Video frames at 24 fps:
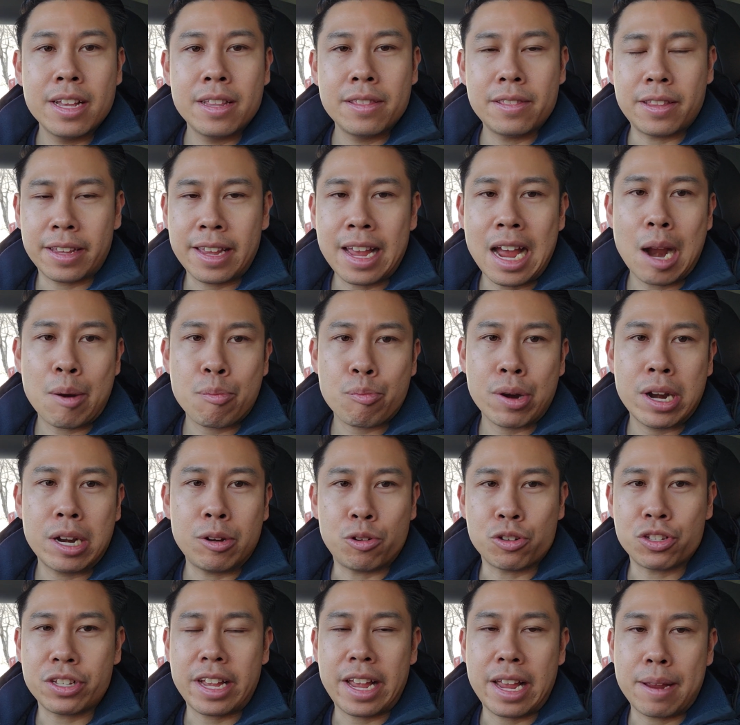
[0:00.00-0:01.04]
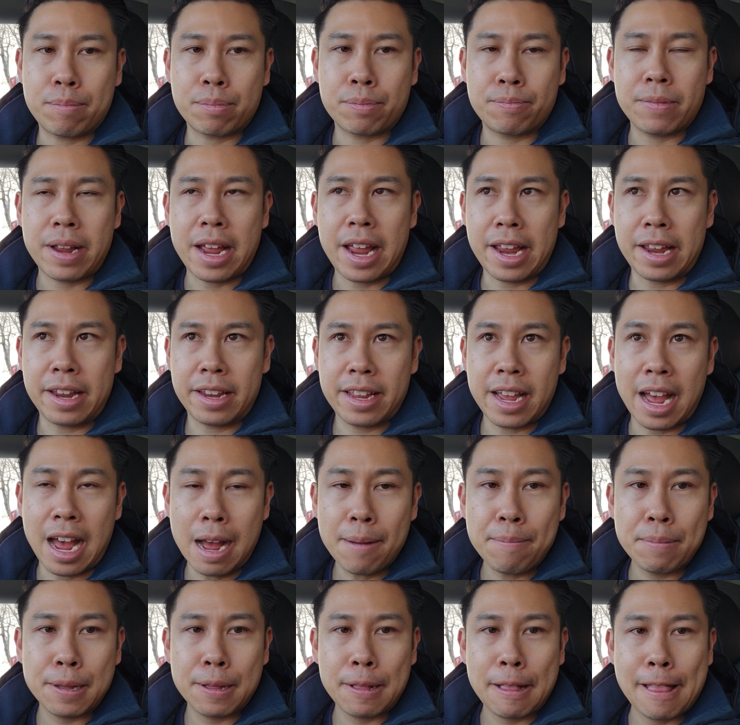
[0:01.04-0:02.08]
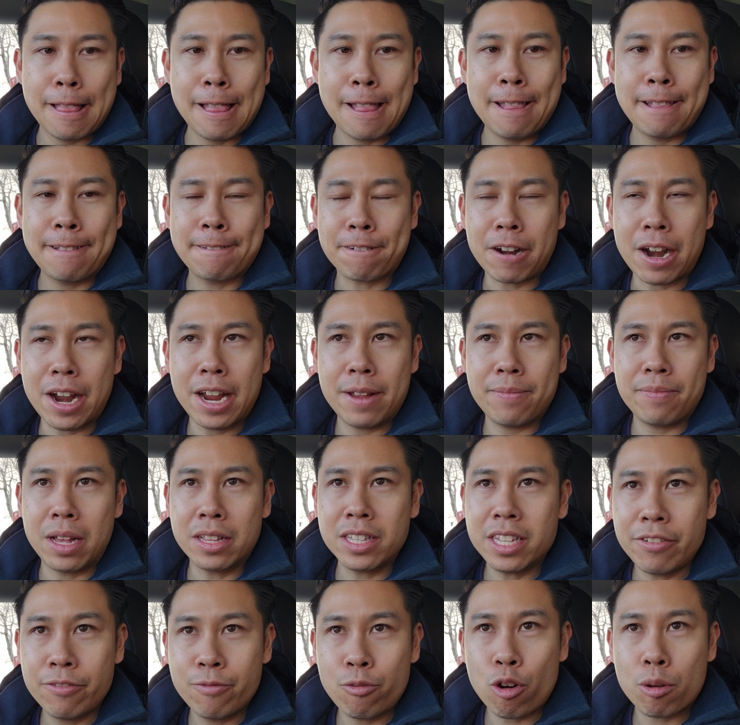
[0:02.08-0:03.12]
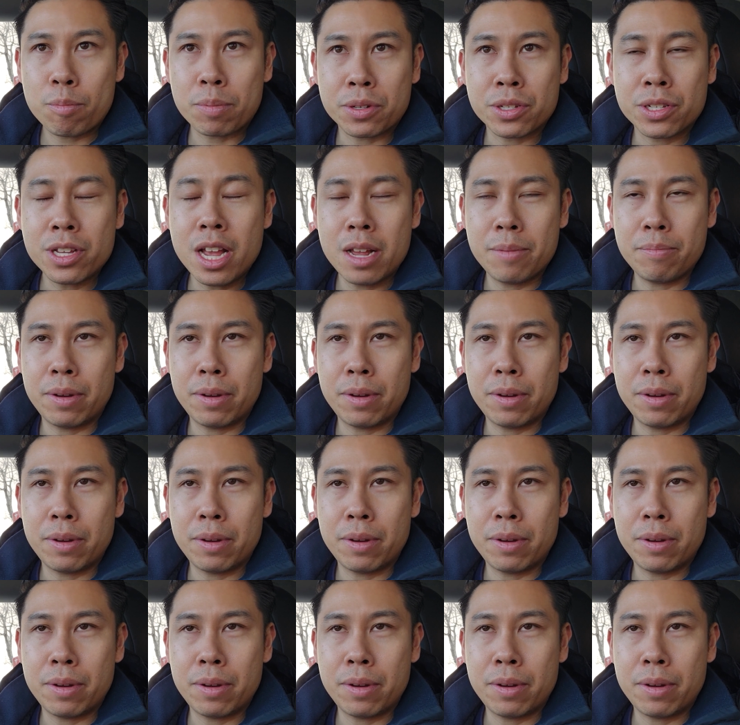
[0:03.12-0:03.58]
the cap rate was 8 cap, right? That's at 4%.